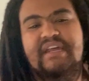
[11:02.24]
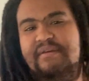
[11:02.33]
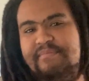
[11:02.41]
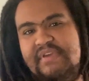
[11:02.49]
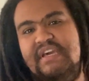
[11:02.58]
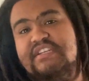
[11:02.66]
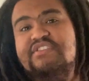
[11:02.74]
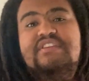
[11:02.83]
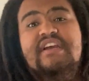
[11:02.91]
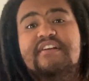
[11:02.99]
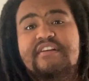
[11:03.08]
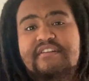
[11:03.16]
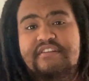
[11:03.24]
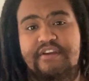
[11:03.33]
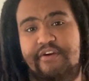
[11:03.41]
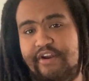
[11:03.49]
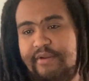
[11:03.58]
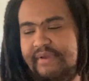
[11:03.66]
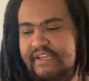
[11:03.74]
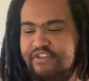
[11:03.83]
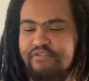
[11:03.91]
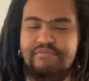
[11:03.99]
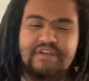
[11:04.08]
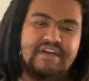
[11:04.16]
get a sticker. You know what I mean?
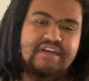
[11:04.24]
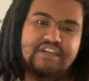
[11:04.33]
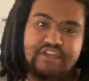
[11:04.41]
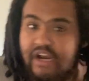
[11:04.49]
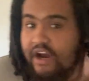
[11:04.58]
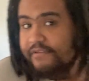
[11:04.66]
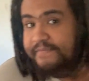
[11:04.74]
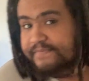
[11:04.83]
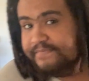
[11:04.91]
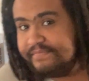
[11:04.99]
You know?